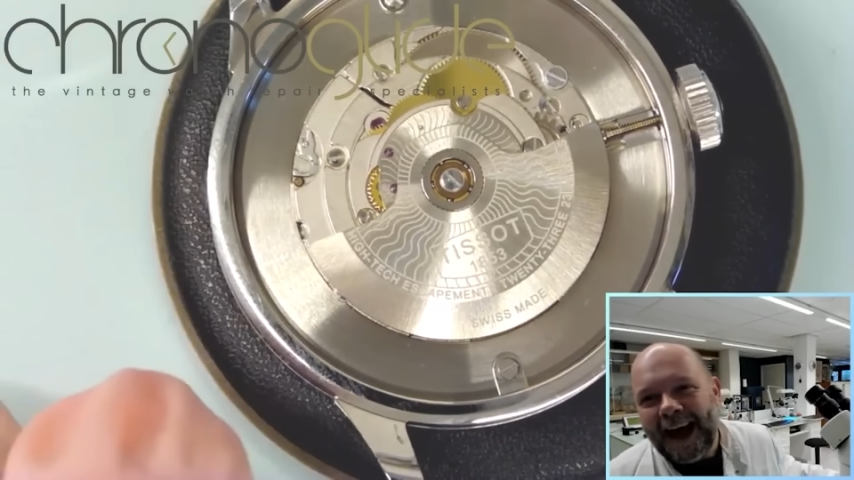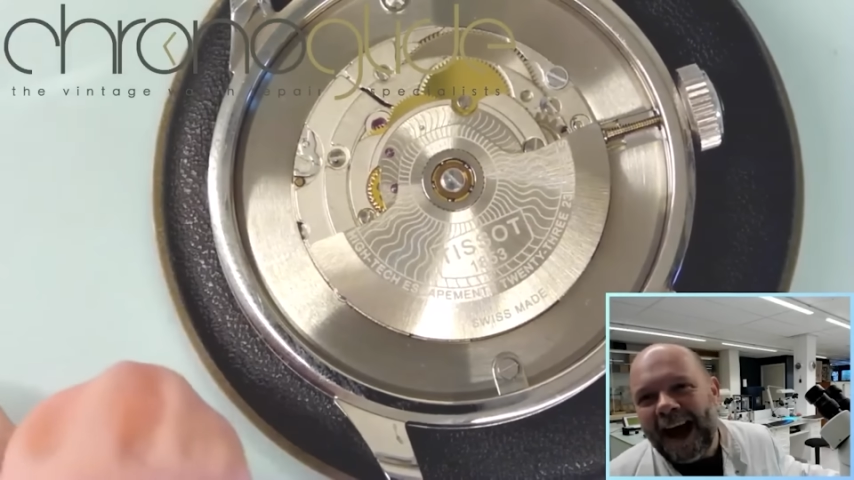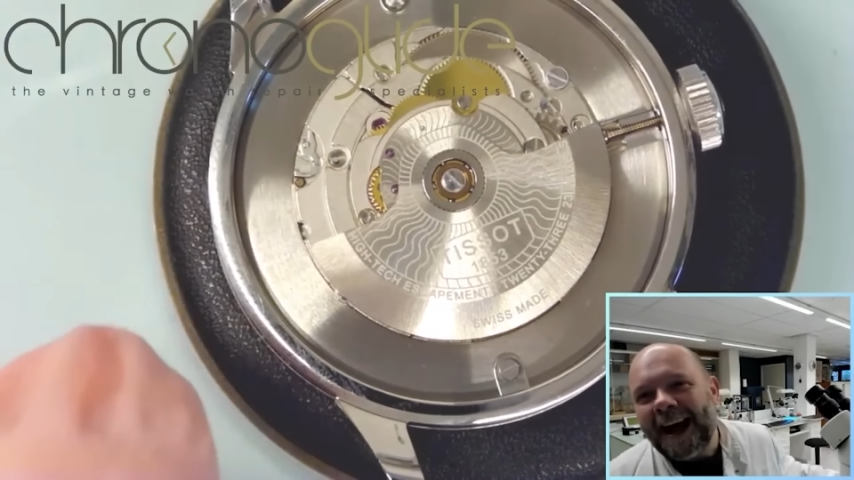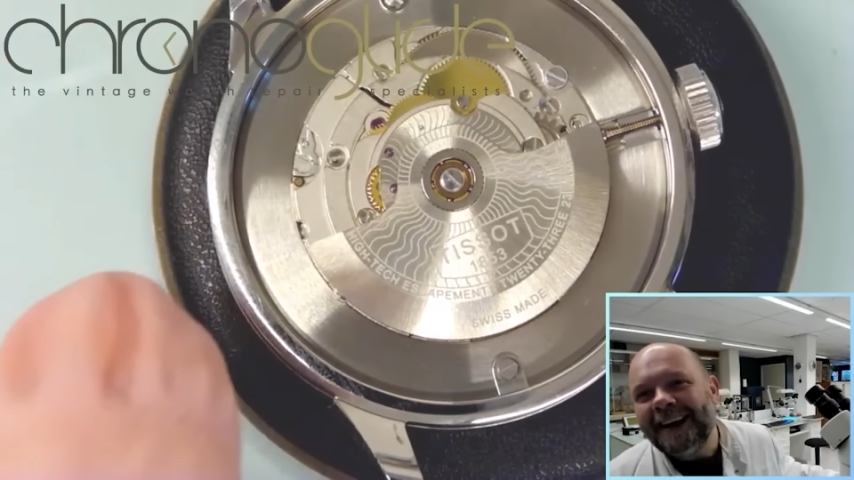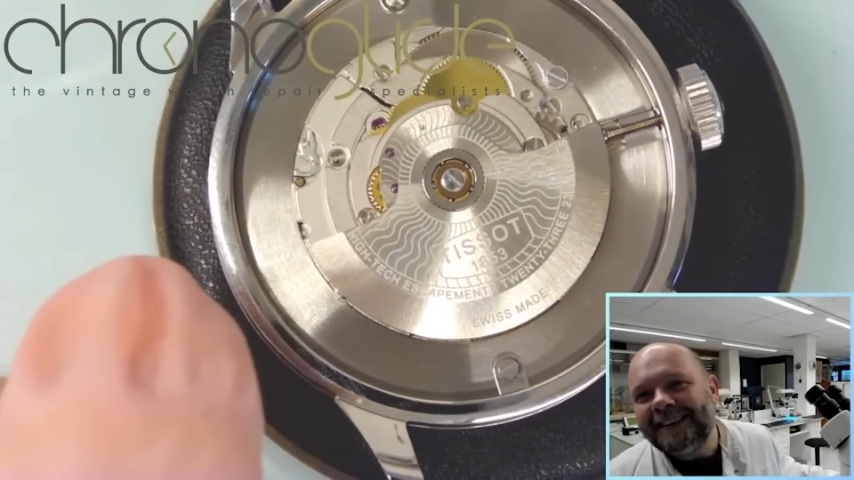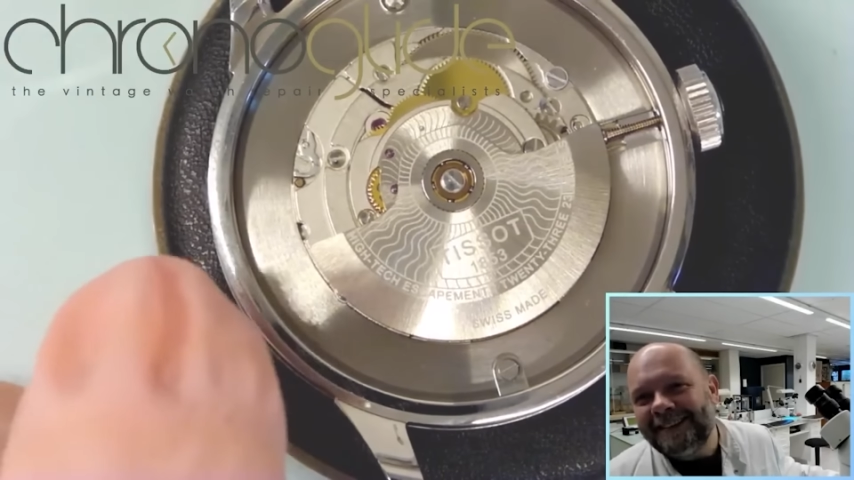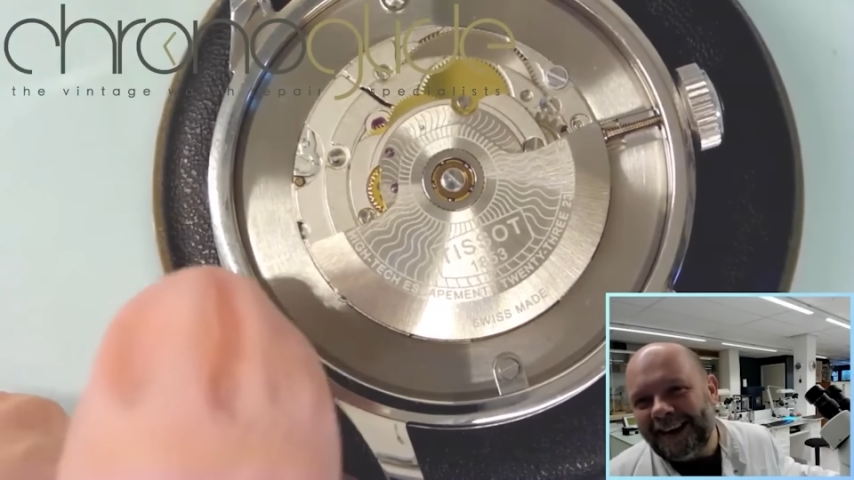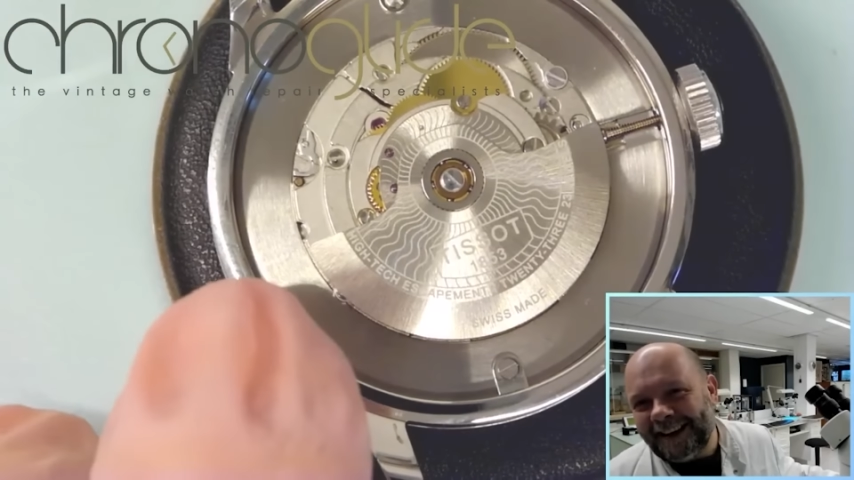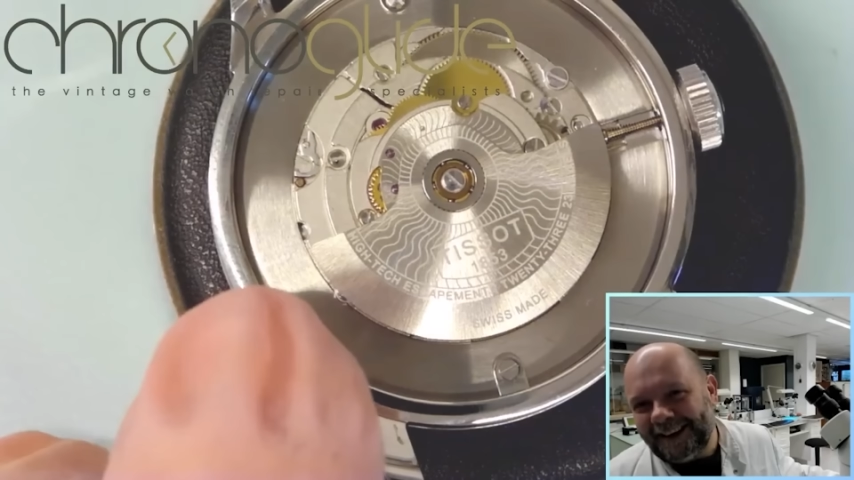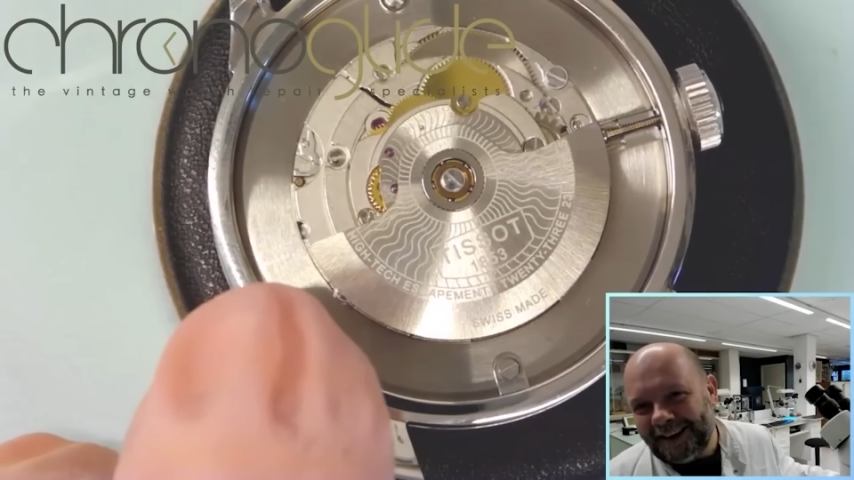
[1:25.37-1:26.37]

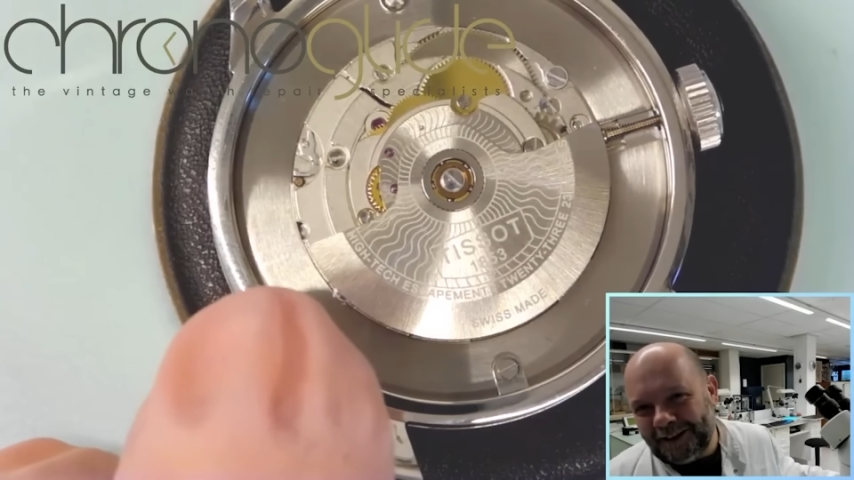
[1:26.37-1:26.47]
High-tech